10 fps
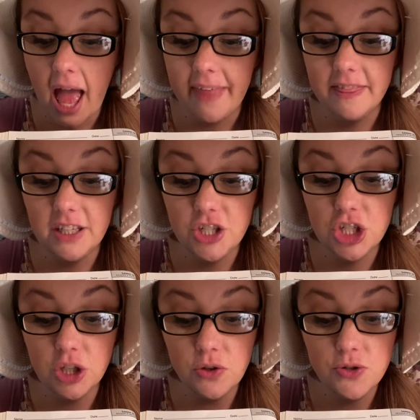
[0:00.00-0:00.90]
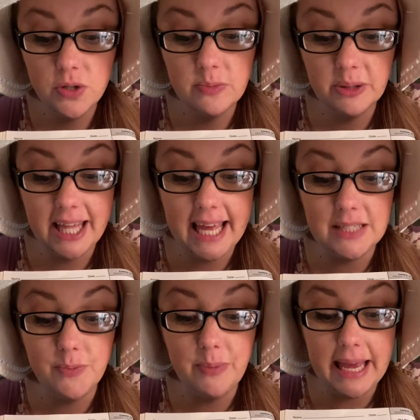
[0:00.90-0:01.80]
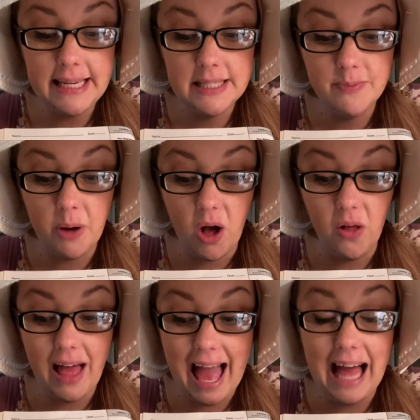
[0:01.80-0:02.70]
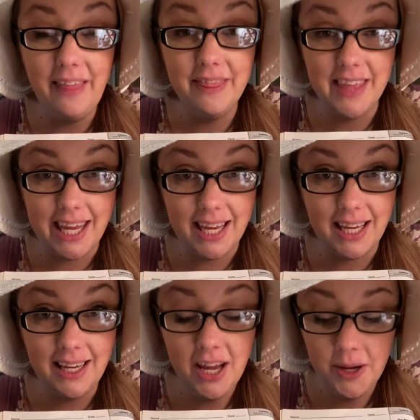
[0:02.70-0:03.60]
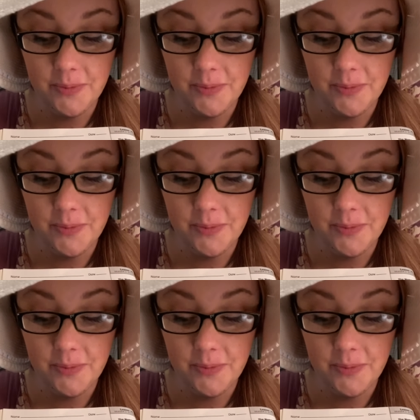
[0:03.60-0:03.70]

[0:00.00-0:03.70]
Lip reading: The children played baseball at the